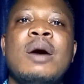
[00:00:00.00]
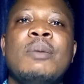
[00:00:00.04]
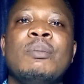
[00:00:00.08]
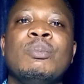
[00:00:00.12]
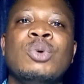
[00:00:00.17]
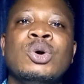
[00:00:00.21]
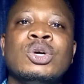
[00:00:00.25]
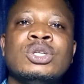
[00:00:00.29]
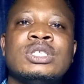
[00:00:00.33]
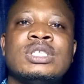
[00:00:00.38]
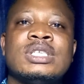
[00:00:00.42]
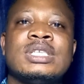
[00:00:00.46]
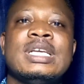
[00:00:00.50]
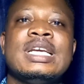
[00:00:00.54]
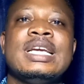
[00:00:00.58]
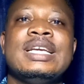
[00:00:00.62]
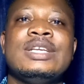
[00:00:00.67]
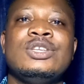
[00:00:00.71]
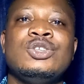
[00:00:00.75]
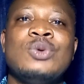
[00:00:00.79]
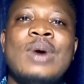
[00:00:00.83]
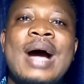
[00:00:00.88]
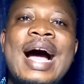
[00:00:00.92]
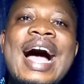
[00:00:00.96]
But
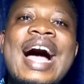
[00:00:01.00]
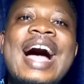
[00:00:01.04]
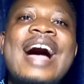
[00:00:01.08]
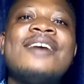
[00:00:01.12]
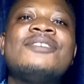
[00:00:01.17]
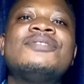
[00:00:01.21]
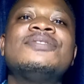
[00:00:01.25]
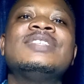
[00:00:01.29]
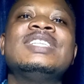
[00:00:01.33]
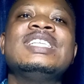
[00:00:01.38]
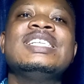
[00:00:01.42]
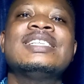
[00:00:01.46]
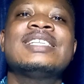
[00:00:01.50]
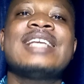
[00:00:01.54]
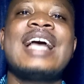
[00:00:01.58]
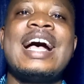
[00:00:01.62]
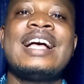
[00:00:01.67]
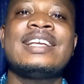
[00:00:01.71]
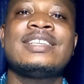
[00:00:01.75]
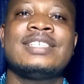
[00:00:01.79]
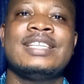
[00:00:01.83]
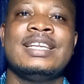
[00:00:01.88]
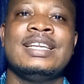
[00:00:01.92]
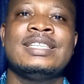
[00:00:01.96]
you have this
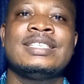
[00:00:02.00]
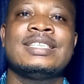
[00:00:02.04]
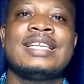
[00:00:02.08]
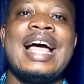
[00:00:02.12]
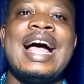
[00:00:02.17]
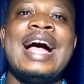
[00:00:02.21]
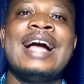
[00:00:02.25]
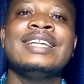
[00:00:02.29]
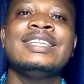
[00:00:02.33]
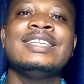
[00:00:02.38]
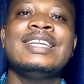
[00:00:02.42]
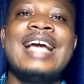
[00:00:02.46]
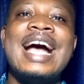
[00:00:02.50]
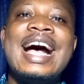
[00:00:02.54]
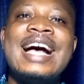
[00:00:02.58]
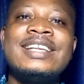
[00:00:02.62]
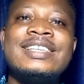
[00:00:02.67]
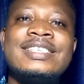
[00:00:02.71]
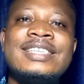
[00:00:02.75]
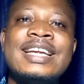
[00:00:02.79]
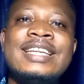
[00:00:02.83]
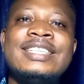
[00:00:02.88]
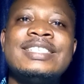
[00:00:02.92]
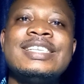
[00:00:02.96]
asset, and the
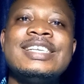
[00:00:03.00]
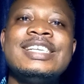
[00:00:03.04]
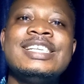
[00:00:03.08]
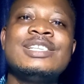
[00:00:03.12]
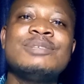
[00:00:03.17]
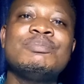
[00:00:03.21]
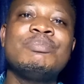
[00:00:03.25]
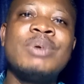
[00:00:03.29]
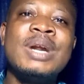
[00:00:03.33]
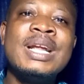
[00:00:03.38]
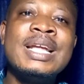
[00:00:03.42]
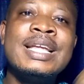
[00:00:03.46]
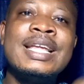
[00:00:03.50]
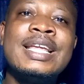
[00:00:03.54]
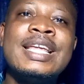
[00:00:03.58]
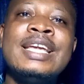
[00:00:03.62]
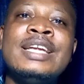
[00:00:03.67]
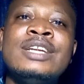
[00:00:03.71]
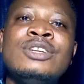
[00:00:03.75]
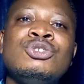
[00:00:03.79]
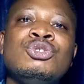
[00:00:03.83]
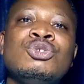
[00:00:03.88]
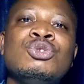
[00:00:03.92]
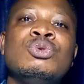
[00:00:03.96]
asset is
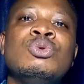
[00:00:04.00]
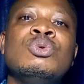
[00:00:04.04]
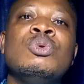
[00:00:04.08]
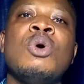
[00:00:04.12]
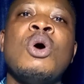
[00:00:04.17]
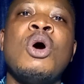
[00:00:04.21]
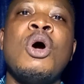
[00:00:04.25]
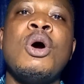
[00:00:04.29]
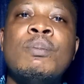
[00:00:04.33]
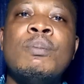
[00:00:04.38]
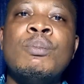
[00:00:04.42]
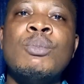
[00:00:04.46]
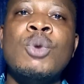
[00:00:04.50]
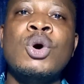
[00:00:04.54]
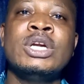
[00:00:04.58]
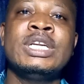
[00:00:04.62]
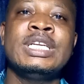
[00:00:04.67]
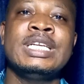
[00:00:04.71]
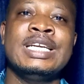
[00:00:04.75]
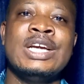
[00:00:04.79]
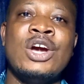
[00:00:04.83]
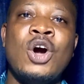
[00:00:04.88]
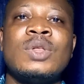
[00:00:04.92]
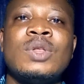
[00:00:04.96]
bringing you
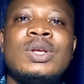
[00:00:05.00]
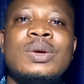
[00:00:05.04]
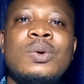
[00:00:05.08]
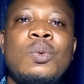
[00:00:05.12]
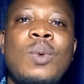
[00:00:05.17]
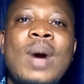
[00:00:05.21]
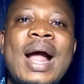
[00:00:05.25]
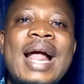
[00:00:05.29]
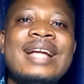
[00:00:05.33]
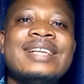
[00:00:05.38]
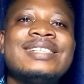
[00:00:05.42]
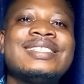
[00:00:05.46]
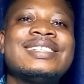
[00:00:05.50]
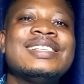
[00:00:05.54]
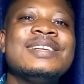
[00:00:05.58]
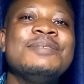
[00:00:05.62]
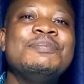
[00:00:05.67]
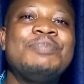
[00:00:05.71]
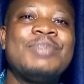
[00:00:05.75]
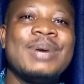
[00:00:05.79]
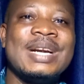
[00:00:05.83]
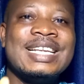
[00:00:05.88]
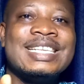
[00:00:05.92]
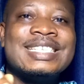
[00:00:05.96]
money while
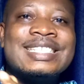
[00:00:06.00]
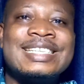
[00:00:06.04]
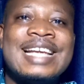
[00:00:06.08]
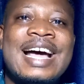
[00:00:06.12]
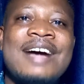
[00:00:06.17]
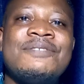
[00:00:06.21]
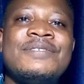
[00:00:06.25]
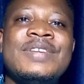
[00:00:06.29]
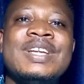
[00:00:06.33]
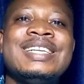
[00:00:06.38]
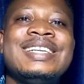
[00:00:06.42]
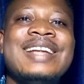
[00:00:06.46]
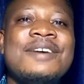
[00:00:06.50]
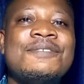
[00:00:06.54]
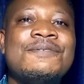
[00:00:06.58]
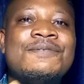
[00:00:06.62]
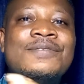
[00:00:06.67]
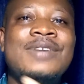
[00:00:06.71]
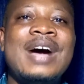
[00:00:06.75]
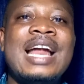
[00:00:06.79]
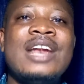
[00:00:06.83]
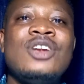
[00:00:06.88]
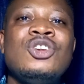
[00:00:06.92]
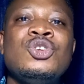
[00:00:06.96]
still preserving the
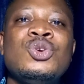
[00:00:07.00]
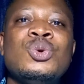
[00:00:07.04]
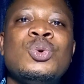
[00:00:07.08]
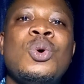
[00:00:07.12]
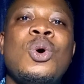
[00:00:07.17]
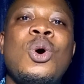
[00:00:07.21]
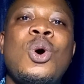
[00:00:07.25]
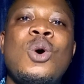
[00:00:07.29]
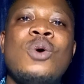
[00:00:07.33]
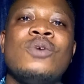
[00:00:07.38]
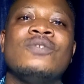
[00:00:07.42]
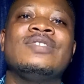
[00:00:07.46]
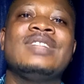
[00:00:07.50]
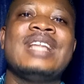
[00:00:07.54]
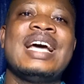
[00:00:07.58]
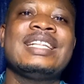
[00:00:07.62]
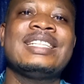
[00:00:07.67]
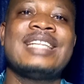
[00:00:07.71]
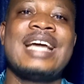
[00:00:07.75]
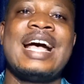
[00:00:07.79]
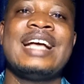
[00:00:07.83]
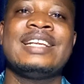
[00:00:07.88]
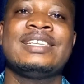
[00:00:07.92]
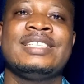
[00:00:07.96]
value of
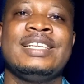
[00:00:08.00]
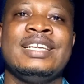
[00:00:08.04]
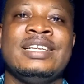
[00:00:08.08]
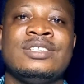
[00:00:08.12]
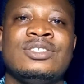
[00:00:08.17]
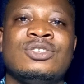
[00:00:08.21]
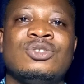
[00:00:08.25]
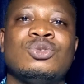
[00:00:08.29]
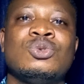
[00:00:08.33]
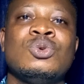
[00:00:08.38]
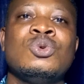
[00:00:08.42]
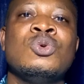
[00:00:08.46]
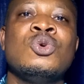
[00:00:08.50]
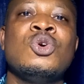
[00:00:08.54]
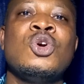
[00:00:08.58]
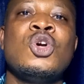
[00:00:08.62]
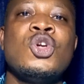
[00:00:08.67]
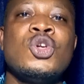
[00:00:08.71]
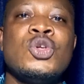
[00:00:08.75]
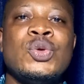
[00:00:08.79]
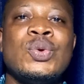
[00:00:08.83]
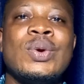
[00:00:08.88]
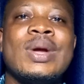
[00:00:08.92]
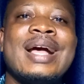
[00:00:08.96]
that asset. So
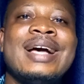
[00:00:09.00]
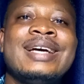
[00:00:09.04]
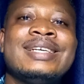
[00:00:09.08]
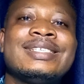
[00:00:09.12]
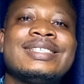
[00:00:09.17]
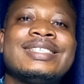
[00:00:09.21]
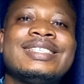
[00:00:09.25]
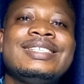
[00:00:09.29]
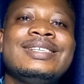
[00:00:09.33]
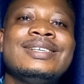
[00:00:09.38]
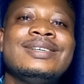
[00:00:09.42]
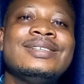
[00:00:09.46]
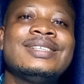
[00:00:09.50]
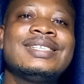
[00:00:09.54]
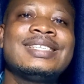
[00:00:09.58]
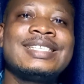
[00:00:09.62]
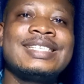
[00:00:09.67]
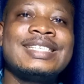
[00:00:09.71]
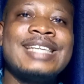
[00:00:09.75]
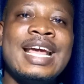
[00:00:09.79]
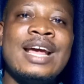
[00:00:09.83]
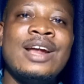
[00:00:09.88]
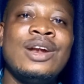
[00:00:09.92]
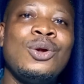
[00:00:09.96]
you can still
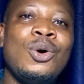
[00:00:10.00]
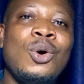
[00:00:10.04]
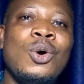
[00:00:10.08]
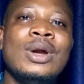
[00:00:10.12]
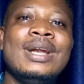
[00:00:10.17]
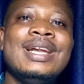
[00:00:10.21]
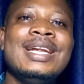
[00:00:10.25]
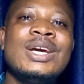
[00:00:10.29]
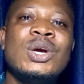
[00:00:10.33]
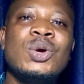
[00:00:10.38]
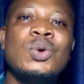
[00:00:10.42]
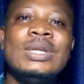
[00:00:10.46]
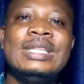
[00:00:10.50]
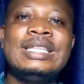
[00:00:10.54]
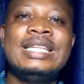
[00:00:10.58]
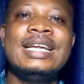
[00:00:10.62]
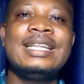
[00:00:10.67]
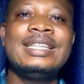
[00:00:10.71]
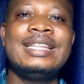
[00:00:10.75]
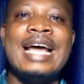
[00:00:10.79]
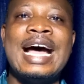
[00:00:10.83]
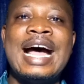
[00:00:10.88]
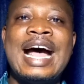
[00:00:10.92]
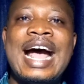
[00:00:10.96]
sell or
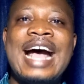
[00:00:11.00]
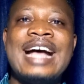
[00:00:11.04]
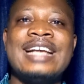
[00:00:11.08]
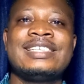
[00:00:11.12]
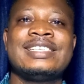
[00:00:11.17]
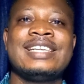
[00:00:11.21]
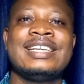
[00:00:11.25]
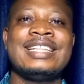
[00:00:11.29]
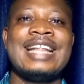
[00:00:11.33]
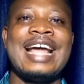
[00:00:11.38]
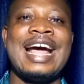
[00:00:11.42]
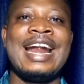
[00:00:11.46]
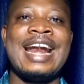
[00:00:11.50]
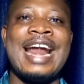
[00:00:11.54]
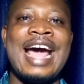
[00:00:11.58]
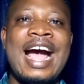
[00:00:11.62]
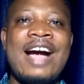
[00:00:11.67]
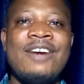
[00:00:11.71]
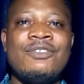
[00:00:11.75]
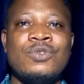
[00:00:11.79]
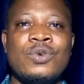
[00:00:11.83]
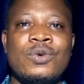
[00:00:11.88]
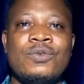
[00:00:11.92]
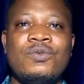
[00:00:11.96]
liquidate that asset and
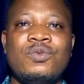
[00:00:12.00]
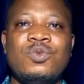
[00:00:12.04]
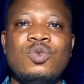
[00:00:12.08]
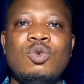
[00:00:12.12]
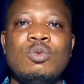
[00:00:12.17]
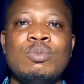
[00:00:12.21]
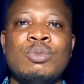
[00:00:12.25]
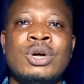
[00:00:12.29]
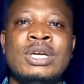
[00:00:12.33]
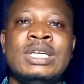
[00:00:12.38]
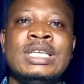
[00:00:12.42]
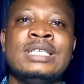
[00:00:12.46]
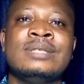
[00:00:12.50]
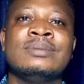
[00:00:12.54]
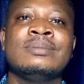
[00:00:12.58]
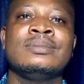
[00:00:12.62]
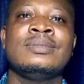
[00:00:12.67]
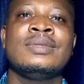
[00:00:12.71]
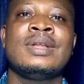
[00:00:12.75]
have your full money.